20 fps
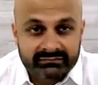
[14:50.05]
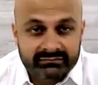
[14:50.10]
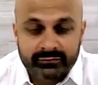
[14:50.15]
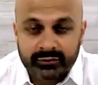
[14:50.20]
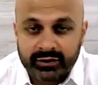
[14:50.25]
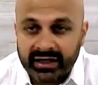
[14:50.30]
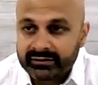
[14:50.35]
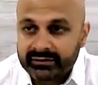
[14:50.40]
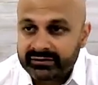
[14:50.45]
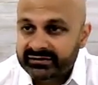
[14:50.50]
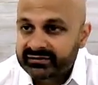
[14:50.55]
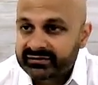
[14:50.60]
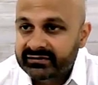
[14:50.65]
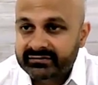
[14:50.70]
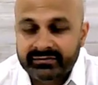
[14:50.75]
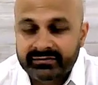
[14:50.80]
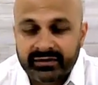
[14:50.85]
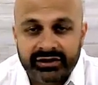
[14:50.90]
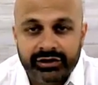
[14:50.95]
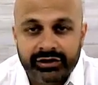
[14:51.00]
when I was
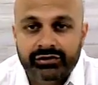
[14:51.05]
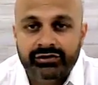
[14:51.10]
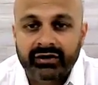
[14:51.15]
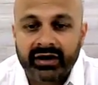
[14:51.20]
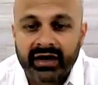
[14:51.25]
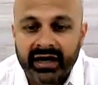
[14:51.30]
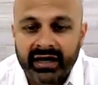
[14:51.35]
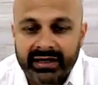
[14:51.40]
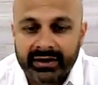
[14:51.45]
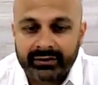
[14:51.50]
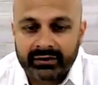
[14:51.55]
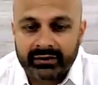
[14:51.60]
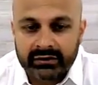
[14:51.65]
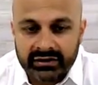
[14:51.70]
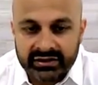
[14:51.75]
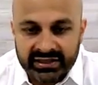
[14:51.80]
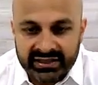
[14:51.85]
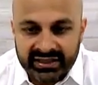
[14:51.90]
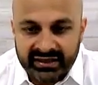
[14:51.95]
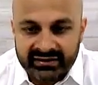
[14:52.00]
a new grad, I would
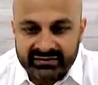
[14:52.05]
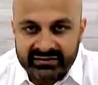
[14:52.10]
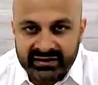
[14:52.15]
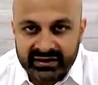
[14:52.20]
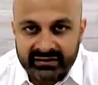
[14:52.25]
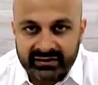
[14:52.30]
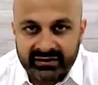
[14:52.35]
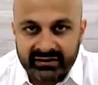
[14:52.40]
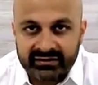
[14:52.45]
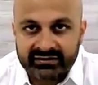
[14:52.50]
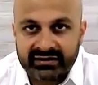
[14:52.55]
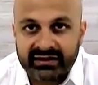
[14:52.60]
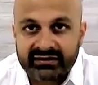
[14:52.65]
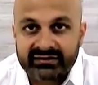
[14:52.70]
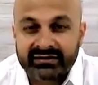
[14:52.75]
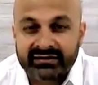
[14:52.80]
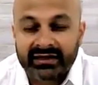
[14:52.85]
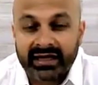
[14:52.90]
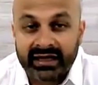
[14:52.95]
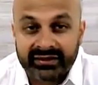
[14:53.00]
look at a case like this and
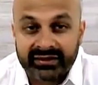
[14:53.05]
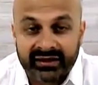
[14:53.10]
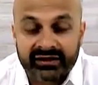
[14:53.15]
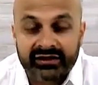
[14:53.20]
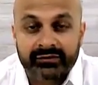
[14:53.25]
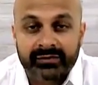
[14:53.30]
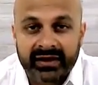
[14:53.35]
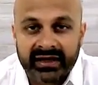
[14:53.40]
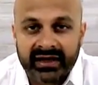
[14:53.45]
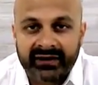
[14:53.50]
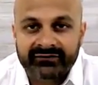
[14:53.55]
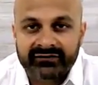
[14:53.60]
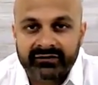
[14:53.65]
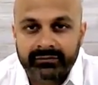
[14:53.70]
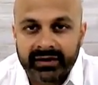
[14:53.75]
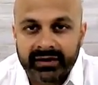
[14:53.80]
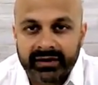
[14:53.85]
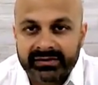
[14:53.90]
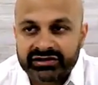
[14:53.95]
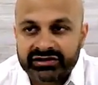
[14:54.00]
I'd say, I think you might have some
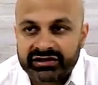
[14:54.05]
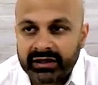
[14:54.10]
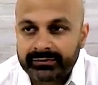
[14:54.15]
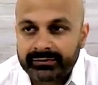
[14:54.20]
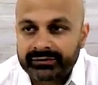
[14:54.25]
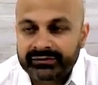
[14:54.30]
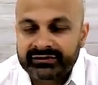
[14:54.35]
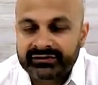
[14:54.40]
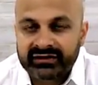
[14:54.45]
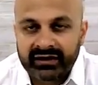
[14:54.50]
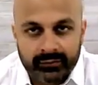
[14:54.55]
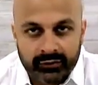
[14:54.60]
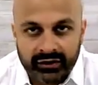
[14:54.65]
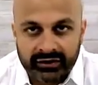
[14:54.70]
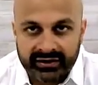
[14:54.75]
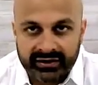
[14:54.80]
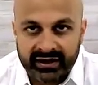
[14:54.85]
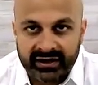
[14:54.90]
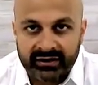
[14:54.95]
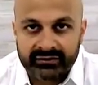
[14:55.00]
baby shampoo somewhere
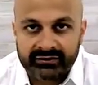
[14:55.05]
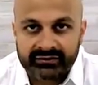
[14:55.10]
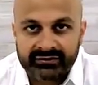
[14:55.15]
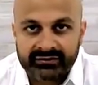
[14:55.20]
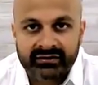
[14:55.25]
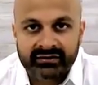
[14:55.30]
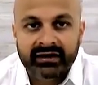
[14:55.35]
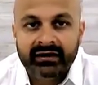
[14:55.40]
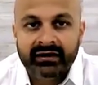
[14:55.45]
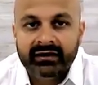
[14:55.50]
in the house.